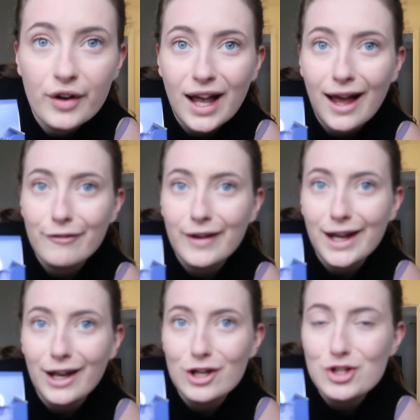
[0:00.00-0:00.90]

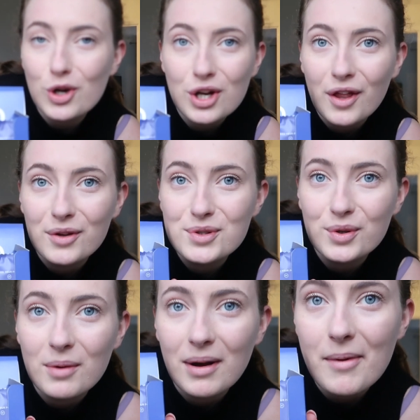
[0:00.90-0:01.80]
Caffeine chocolate that I was
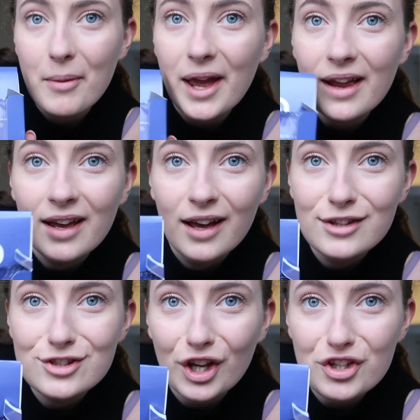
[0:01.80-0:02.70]
talking about, by the way.
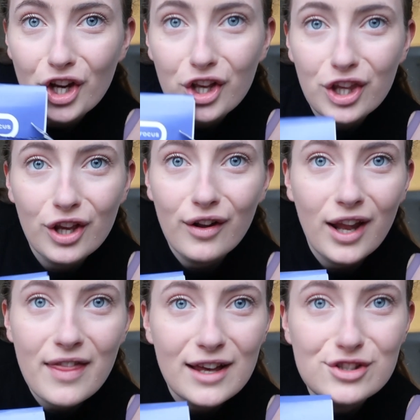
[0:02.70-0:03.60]
Such a cute,
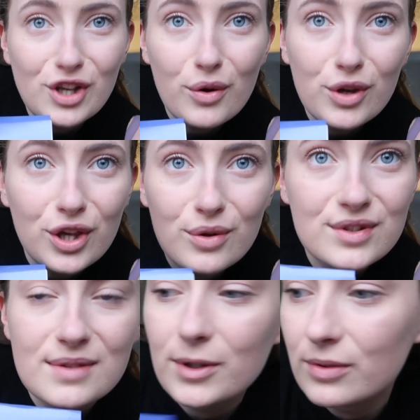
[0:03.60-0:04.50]
like, they're so cute
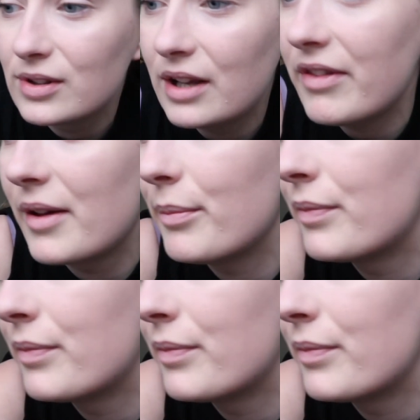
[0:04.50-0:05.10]
and small. I love them.